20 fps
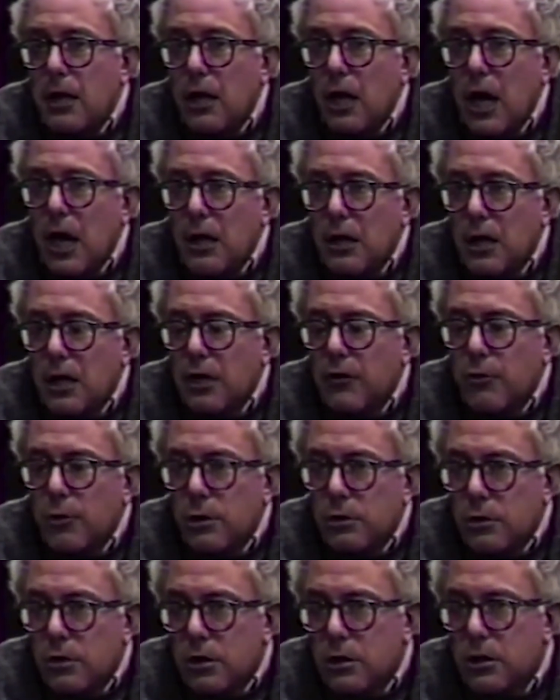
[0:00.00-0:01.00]
You know, I think if
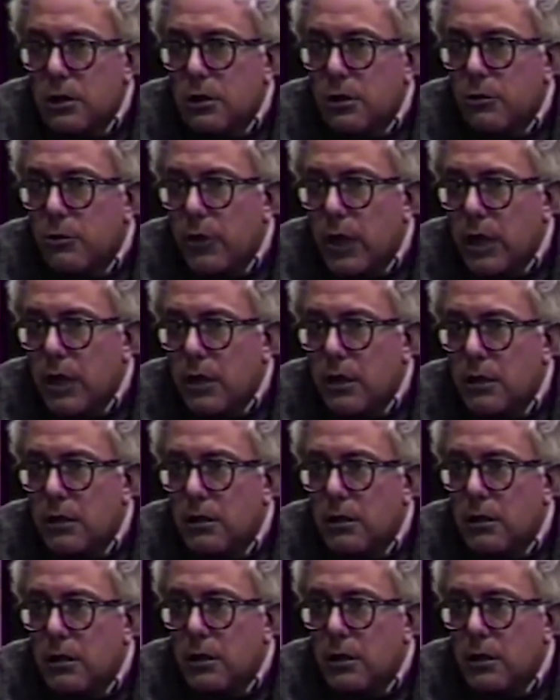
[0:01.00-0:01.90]
one looks at the record